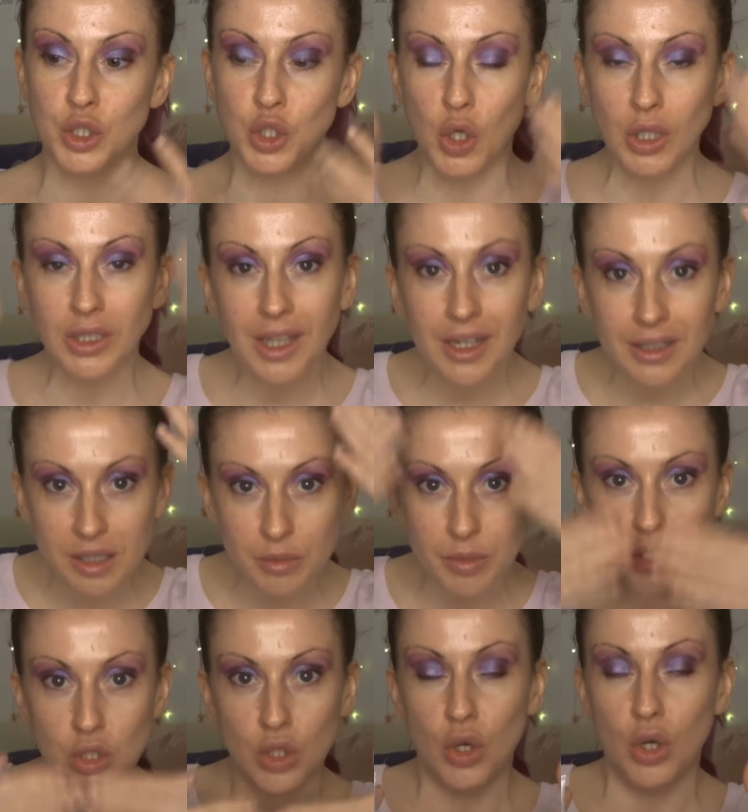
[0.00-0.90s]
don't like to
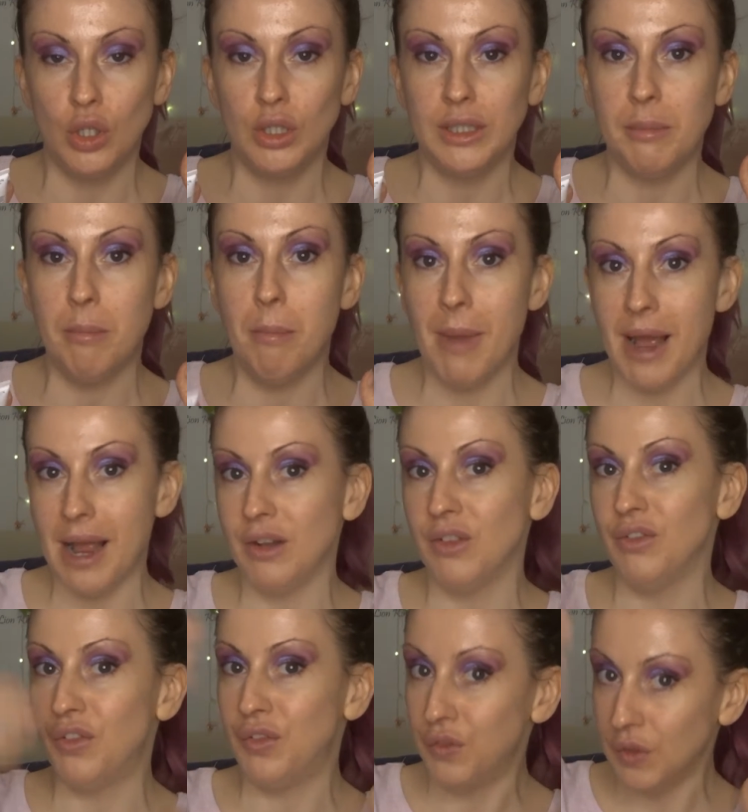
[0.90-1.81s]
be totally matte
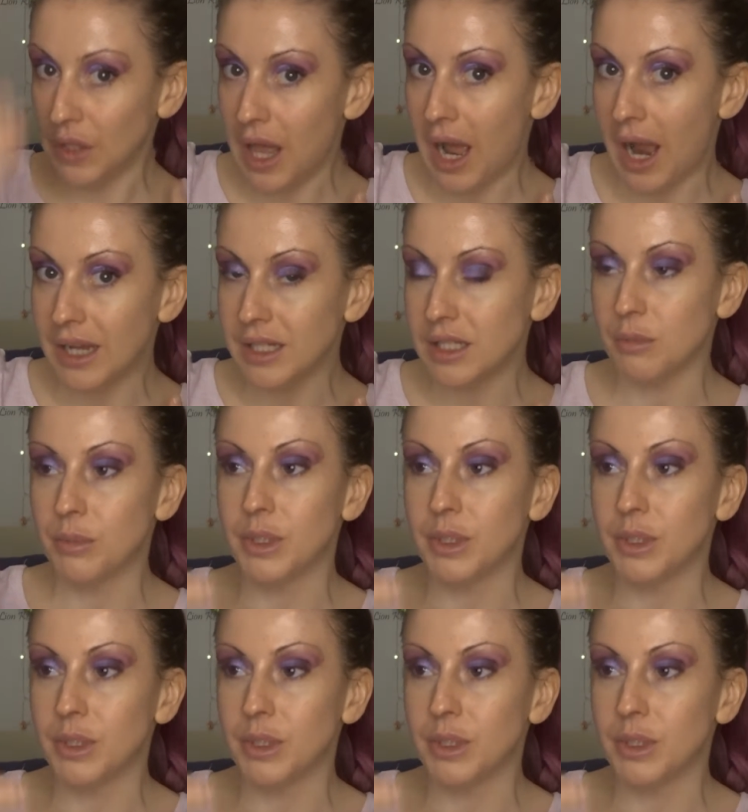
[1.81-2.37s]
and flat